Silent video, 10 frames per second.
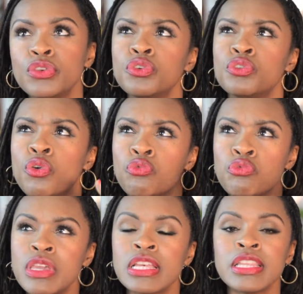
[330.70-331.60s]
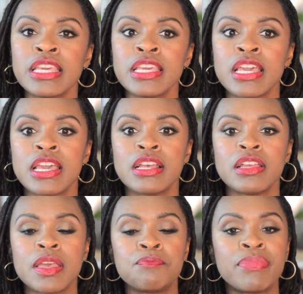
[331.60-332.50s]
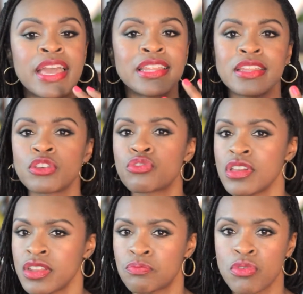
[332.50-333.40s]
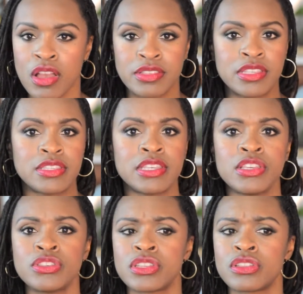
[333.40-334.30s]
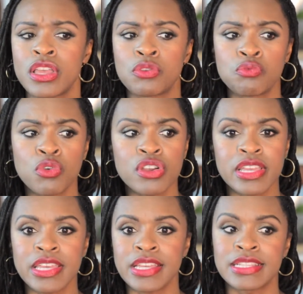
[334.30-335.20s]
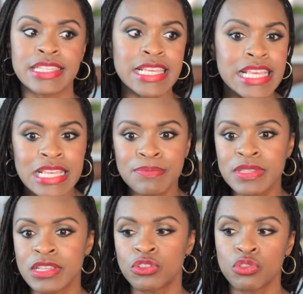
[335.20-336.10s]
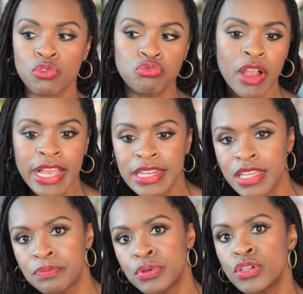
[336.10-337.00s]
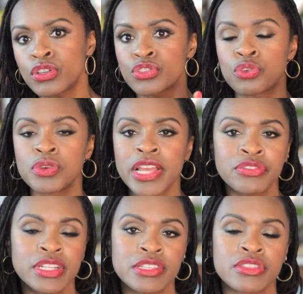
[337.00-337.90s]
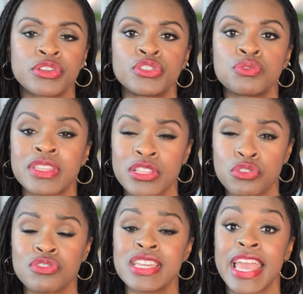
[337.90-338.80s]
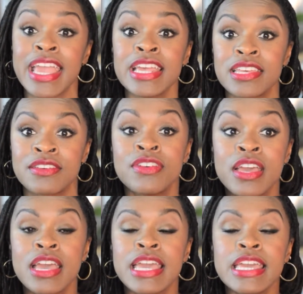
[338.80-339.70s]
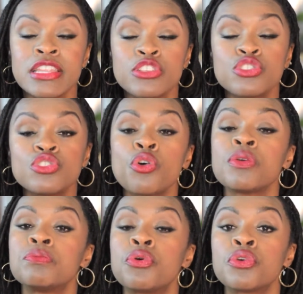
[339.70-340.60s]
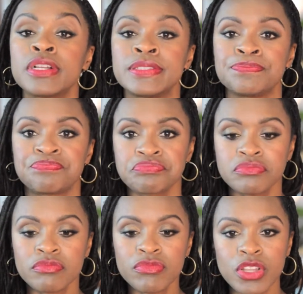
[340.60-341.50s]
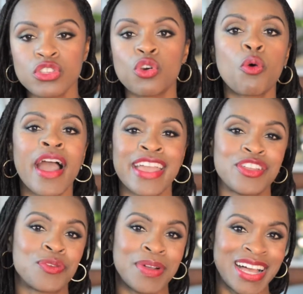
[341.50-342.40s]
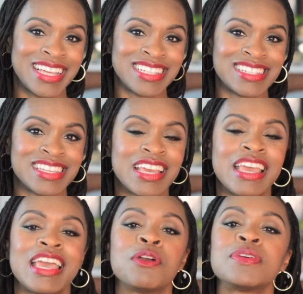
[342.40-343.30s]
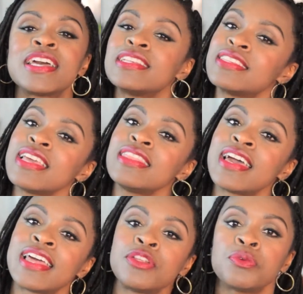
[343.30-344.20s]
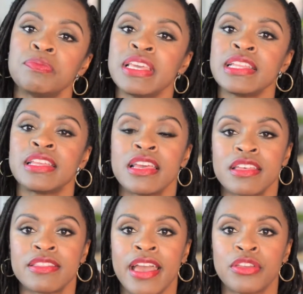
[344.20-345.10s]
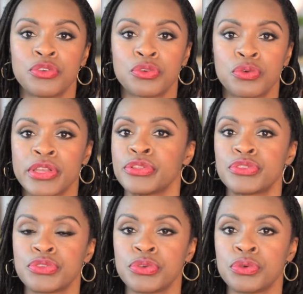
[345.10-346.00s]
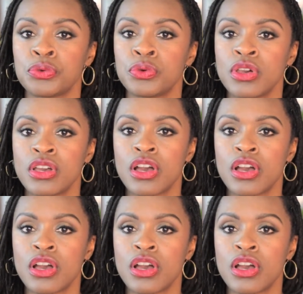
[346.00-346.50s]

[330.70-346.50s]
really embedded in creative processes and working in teams or writing books or whatever it is that they're doing that's creative, it is so important to quiet your mind. And when I say that, I don't mean that you're going to